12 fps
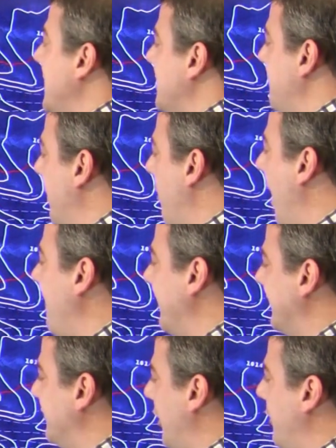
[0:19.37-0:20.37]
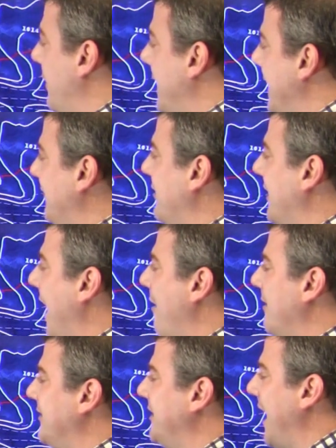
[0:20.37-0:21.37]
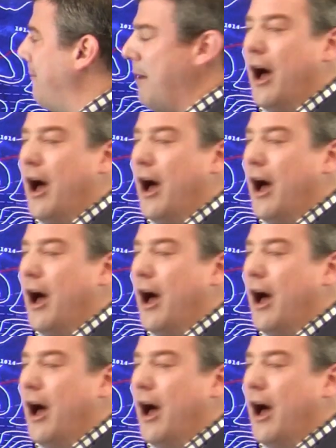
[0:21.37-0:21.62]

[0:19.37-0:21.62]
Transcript: be arriving. So here's the current setup.